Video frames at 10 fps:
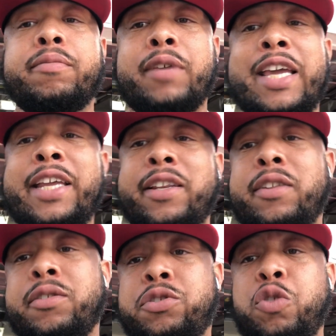
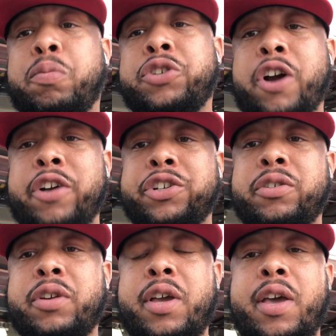Eaton Supercharger.
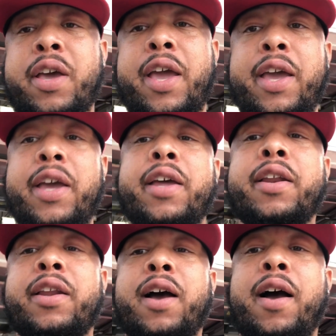
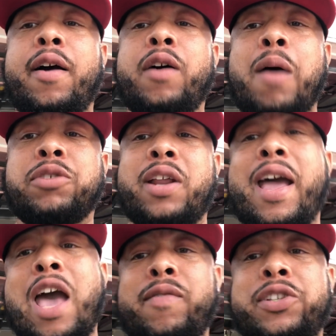And I was going to
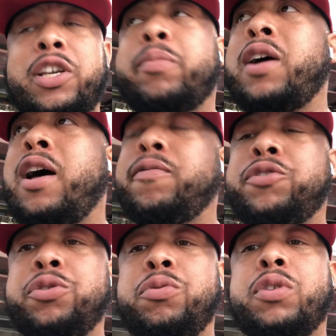have it shipped off
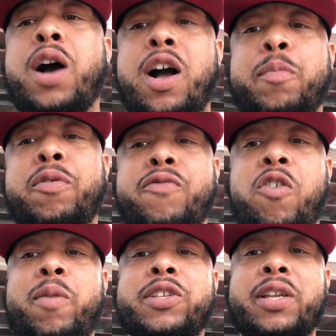to Kong
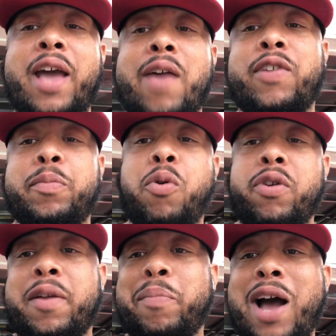Performance and have it
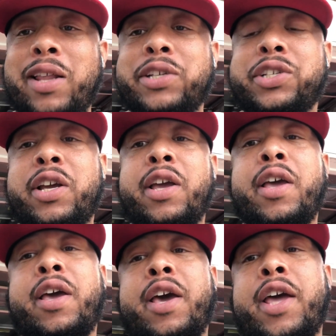ported and polished.
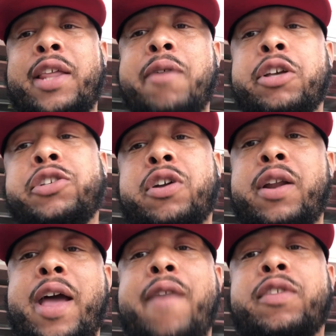And then I was also going
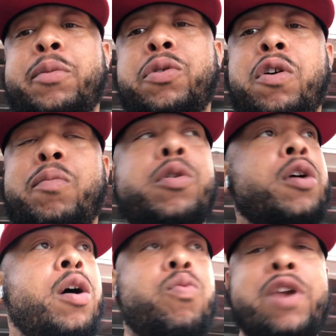to have them do
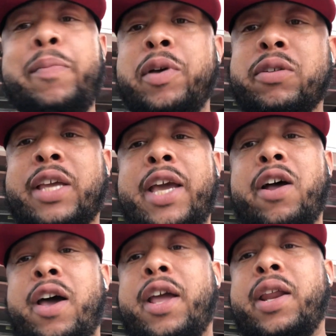a rebuild kit
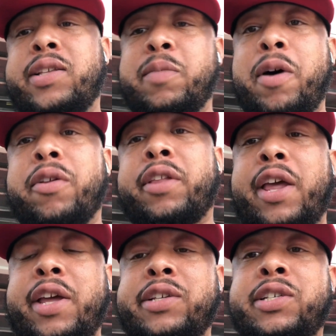on it and some other
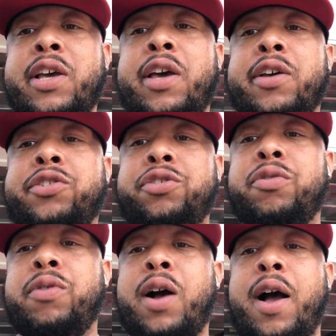things to